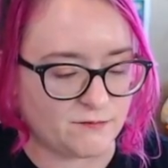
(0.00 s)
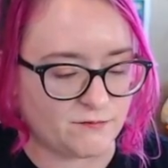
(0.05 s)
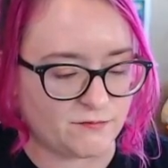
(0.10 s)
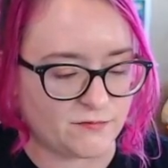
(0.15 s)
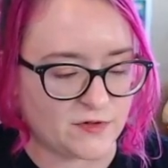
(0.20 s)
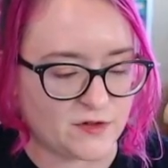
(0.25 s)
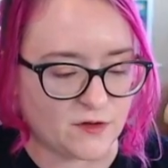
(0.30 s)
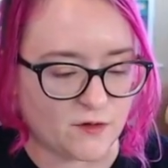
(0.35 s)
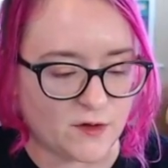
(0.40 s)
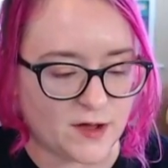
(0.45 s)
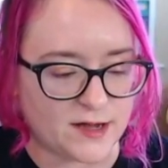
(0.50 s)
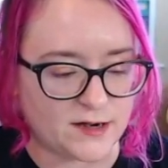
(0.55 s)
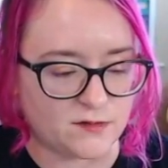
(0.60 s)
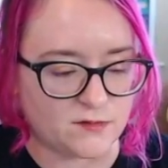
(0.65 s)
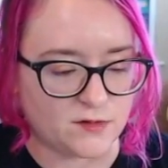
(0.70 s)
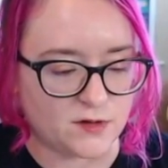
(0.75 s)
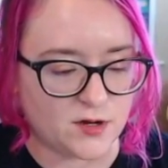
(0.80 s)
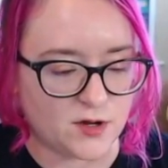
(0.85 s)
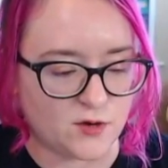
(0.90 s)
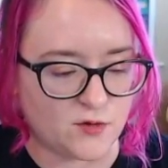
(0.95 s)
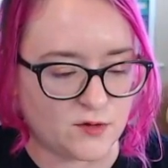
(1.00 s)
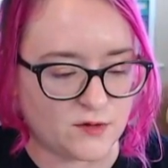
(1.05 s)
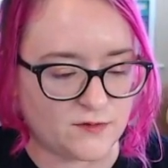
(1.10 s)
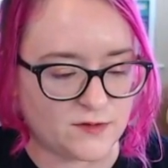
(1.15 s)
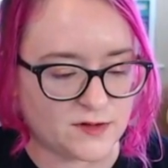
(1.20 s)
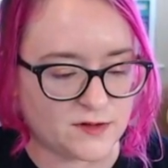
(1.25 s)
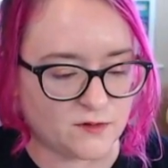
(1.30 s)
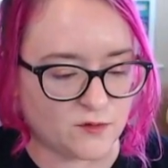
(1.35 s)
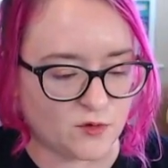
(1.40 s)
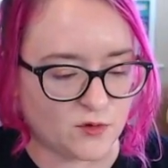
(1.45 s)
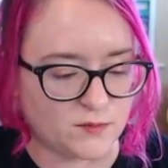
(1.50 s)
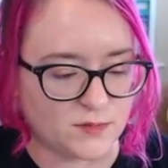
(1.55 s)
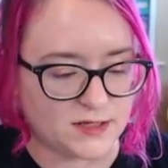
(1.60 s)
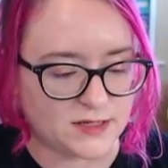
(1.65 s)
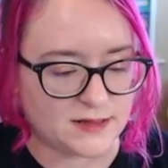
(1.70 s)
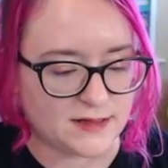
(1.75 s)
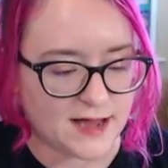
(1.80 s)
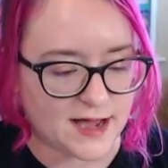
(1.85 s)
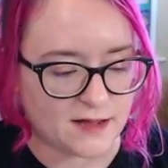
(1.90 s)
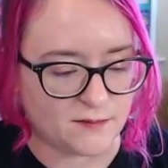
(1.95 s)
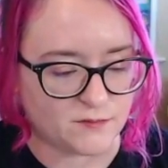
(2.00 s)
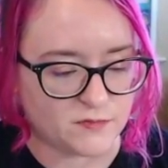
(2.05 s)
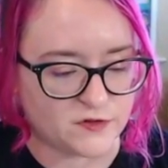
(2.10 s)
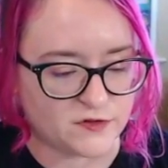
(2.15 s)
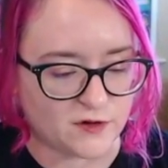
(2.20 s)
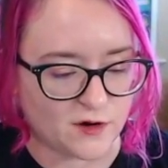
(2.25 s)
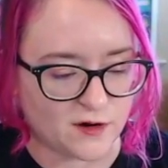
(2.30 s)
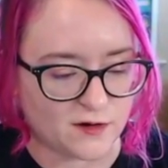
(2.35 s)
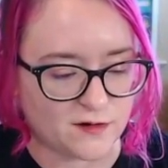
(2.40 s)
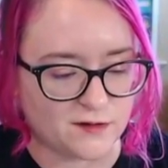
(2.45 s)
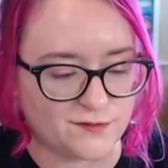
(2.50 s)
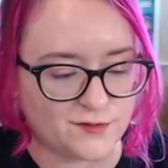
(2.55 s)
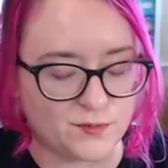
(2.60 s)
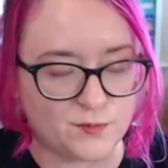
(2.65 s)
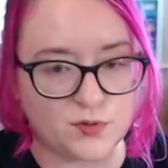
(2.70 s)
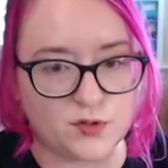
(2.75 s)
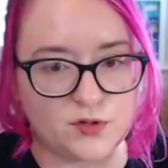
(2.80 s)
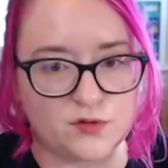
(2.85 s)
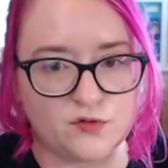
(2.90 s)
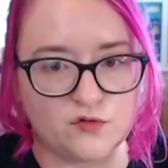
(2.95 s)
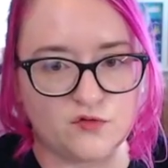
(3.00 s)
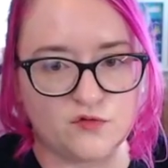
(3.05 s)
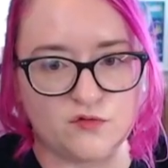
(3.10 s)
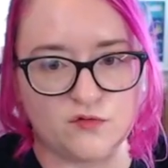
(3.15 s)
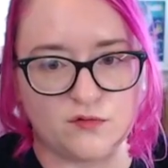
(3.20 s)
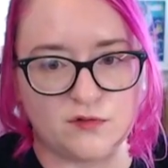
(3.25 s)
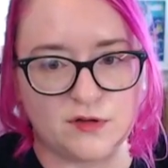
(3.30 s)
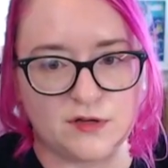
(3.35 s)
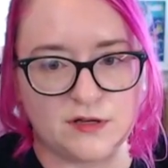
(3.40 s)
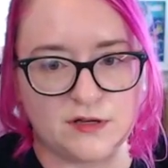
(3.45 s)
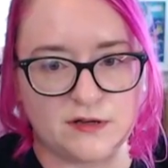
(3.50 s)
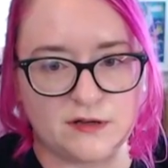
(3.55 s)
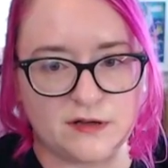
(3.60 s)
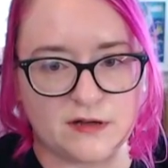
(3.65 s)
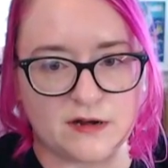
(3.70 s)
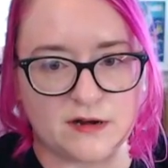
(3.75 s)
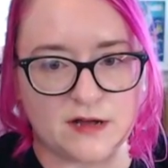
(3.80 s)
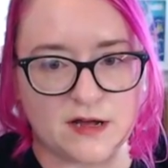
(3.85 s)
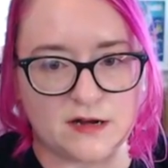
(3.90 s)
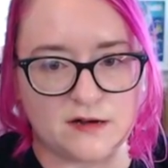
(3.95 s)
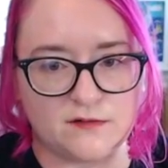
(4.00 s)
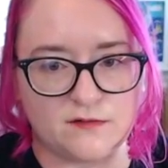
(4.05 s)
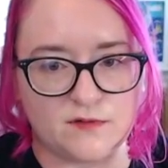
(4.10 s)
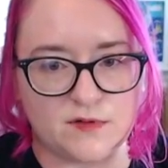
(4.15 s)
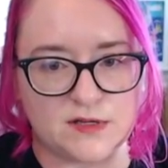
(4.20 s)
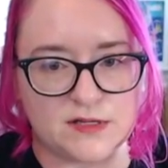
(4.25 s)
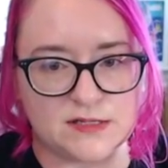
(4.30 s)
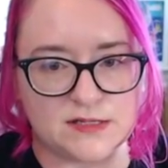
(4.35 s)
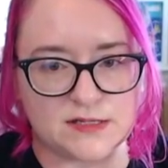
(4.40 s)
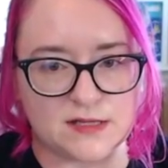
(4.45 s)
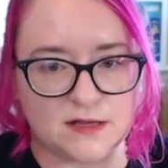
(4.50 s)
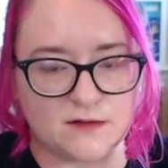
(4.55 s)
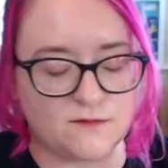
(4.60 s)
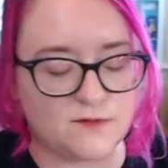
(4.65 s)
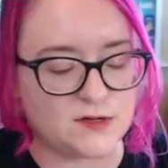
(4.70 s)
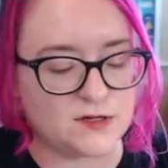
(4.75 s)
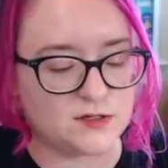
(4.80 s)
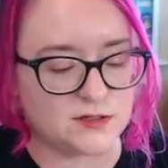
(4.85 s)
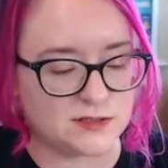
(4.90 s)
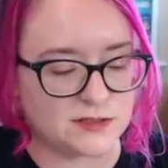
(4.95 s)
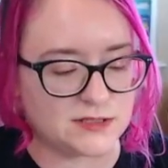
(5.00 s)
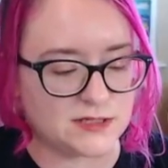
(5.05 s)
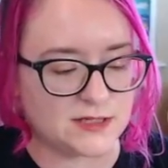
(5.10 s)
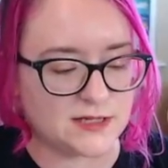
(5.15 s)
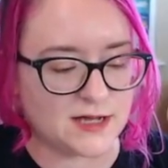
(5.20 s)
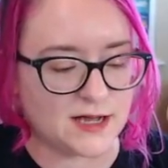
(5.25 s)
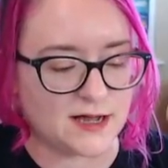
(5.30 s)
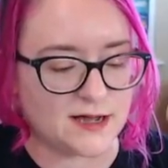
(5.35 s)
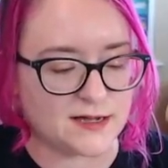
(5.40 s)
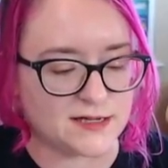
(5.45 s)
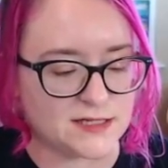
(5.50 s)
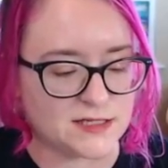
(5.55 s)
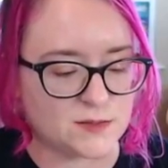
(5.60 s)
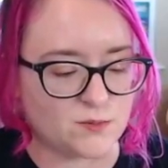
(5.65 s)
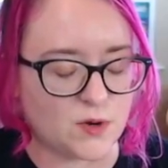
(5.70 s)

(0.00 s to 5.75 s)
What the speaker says: so I don't know if it's normally that stark of a blue in kind of these like features in the eyes.